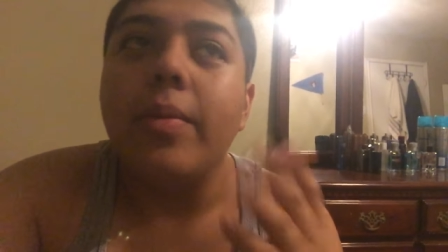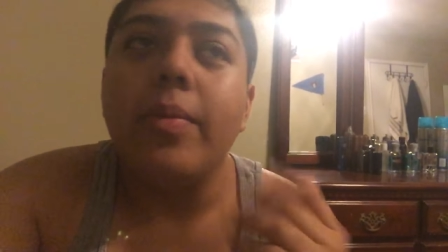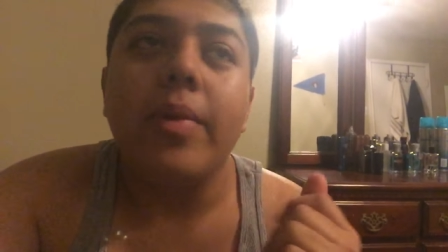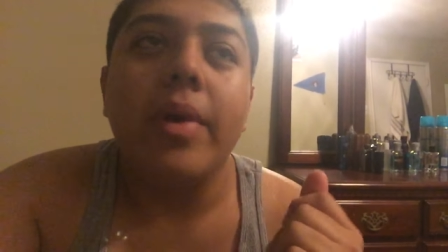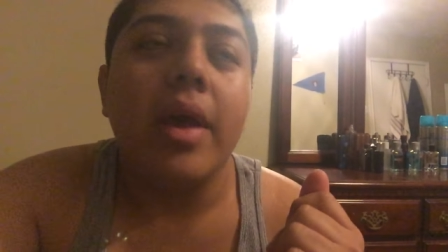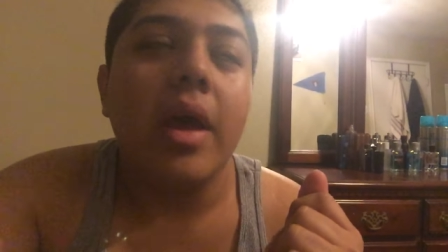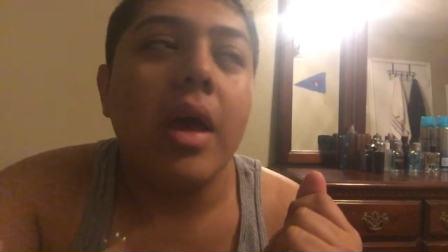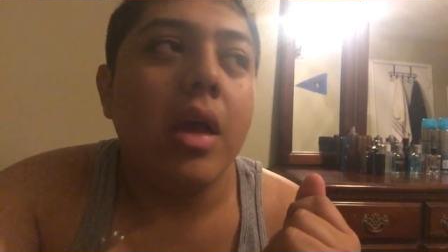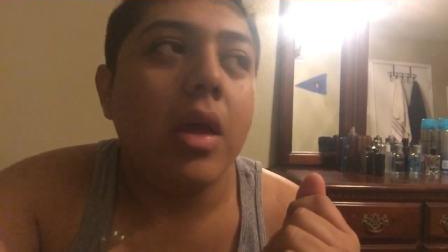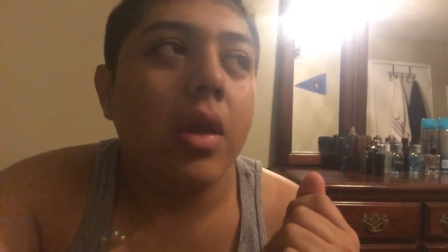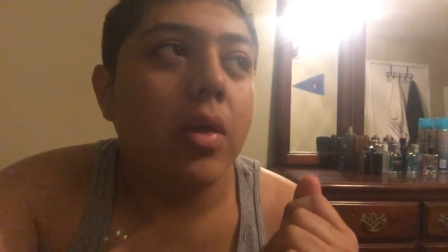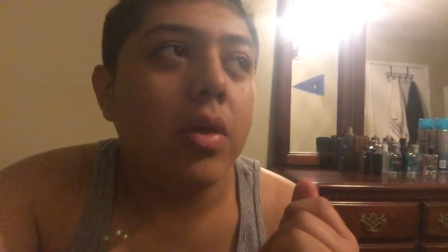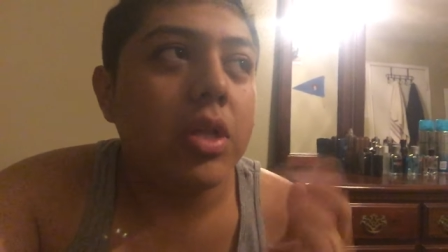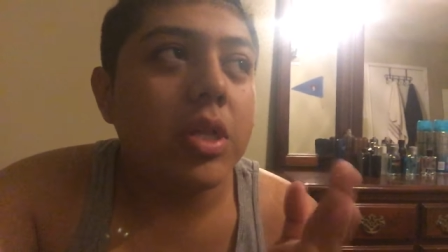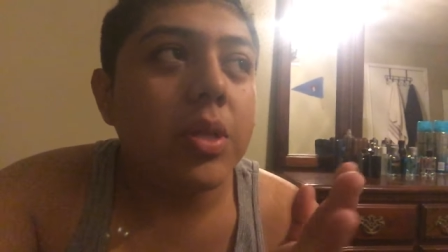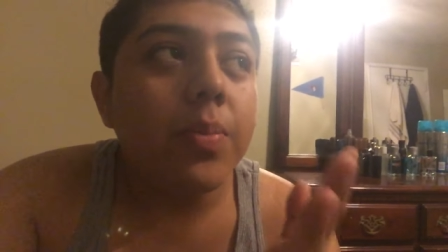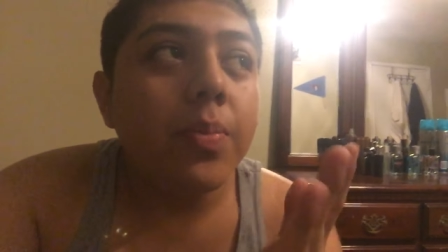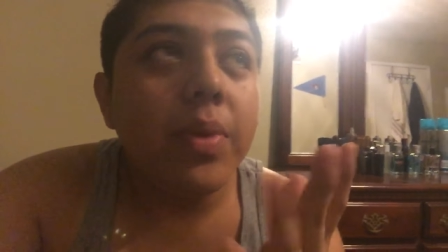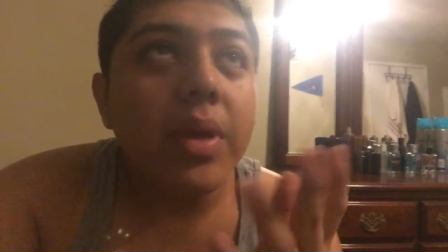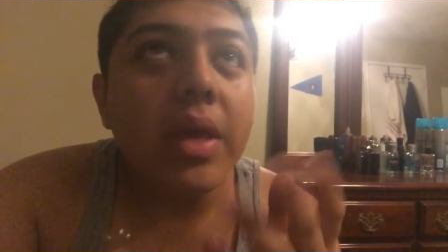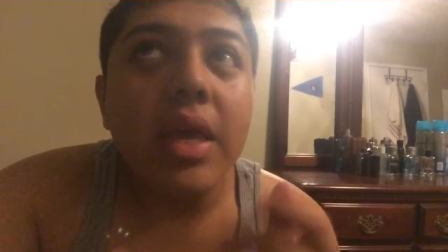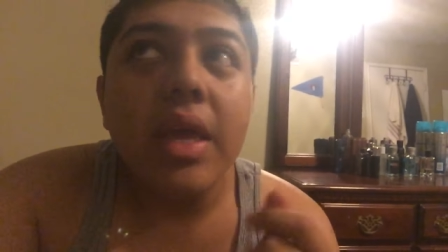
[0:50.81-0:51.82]
the way how you
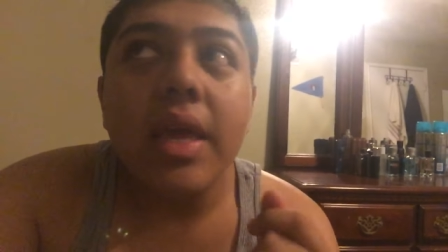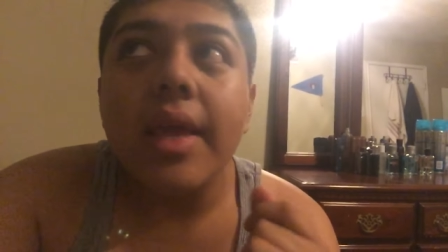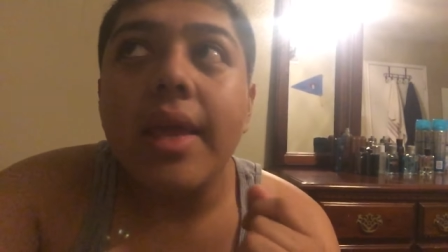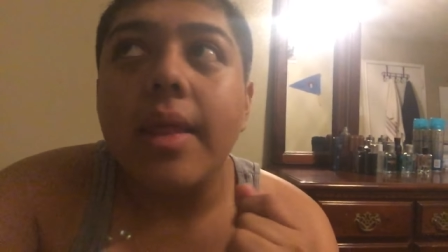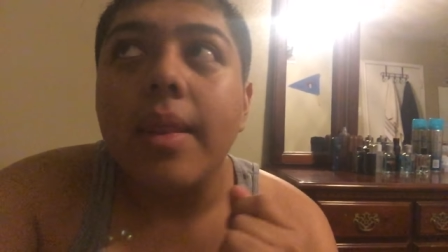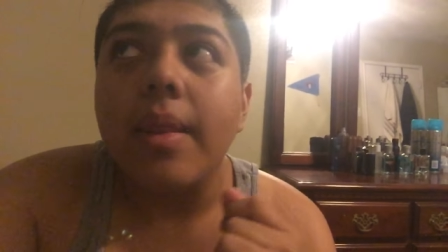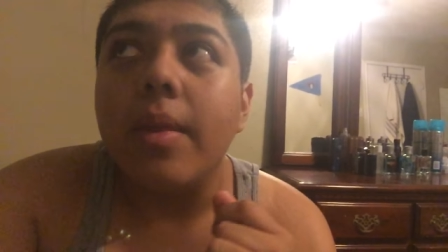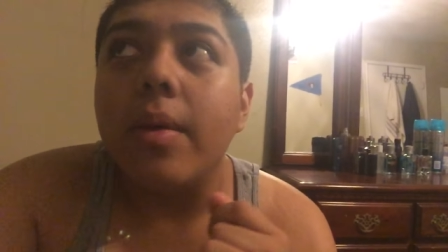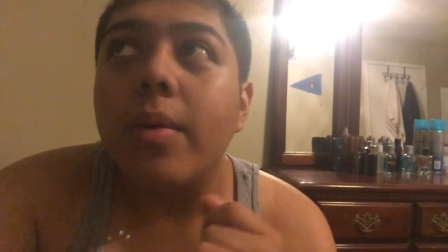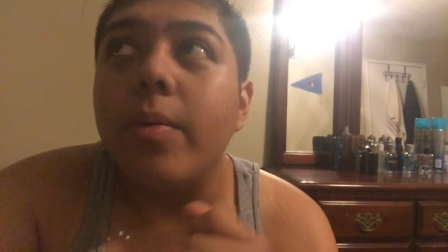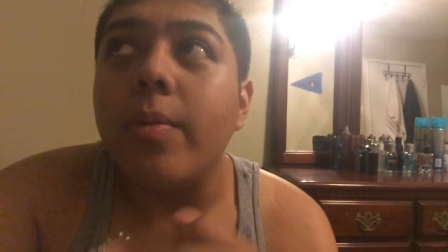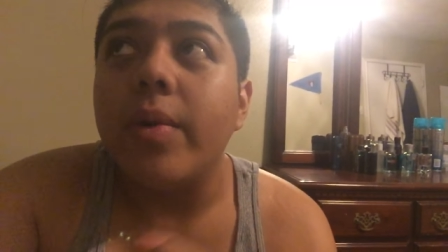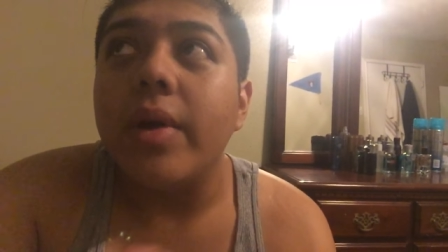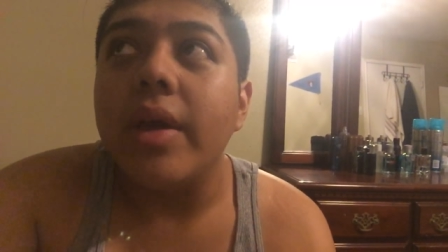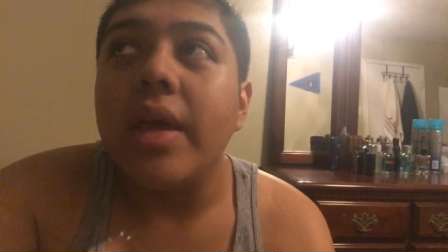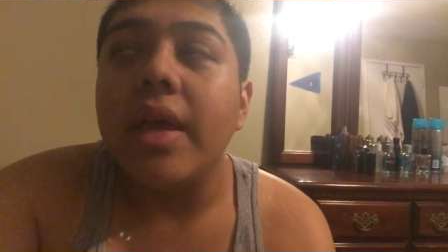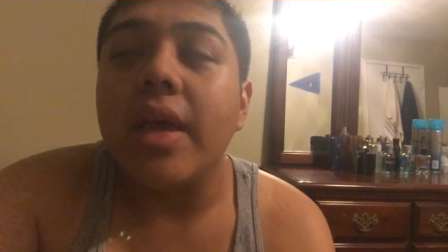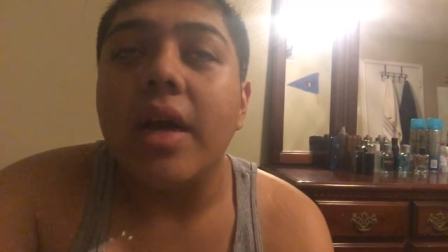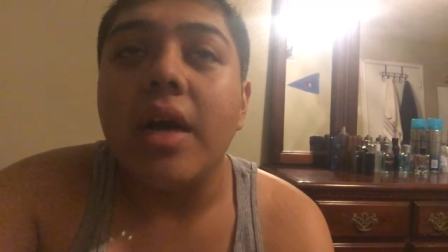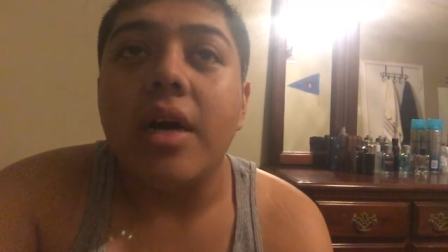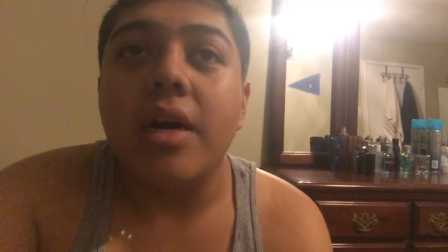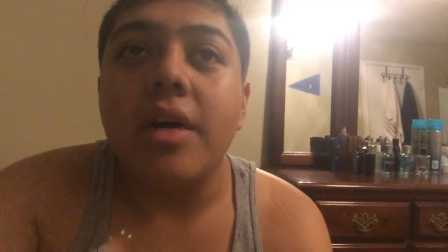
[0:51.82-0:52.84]
speak, the
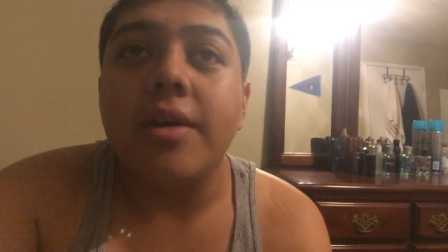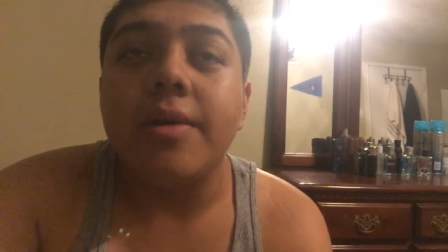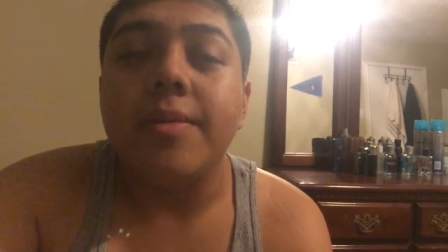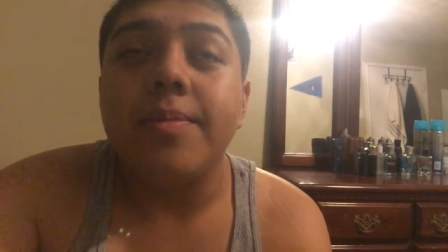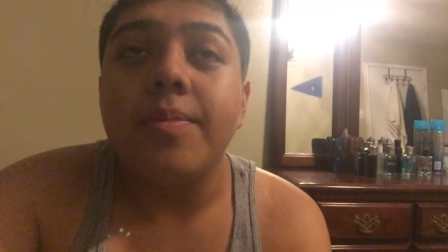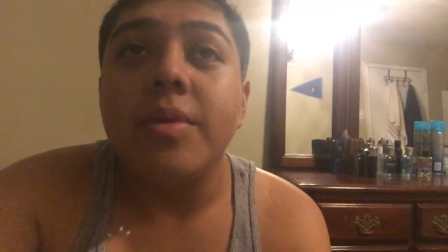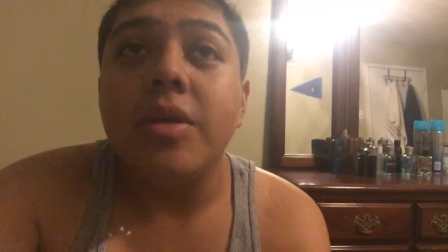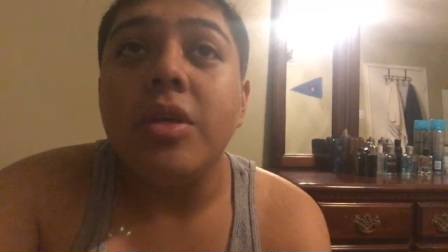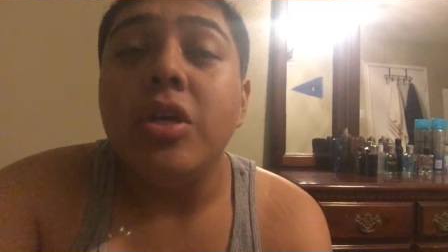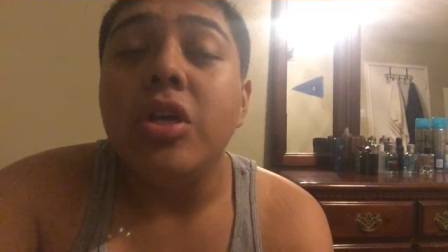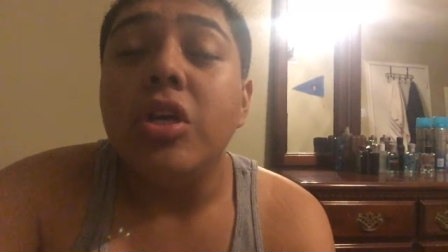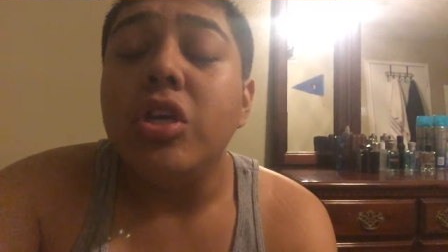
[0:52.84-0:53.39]
way um